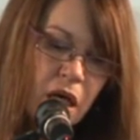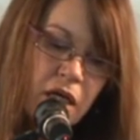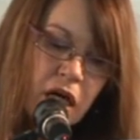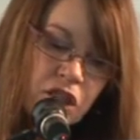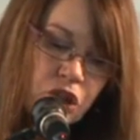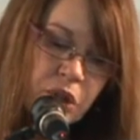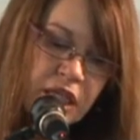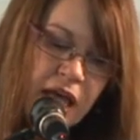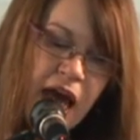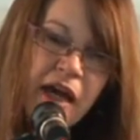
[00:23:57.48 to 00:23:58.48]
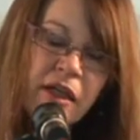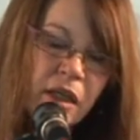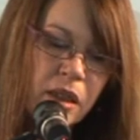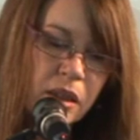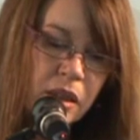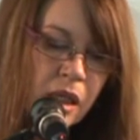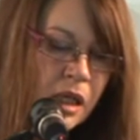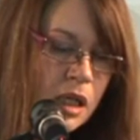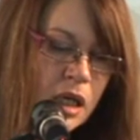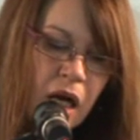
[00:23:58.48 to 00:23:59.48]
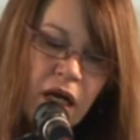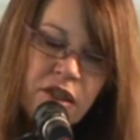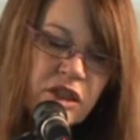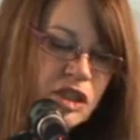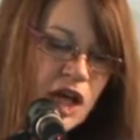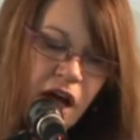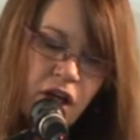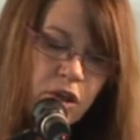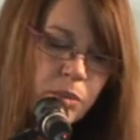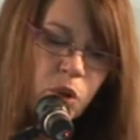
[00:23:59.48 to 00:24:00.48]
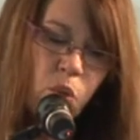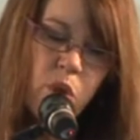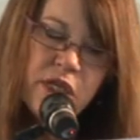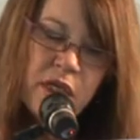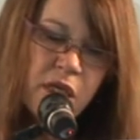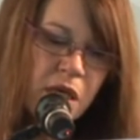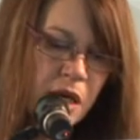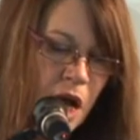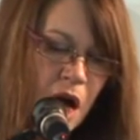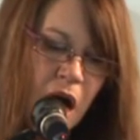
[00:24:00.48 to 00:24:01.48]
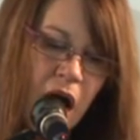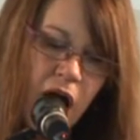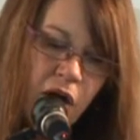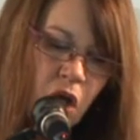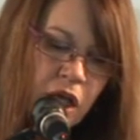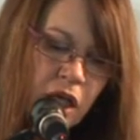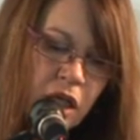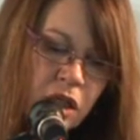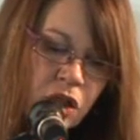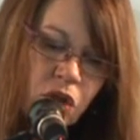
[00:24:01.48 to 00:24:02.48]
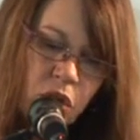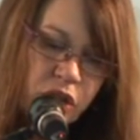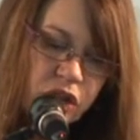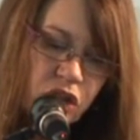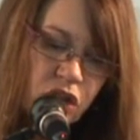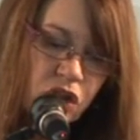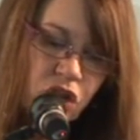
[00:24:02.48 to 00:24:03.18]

a guttering candle and a terrible wind howling across a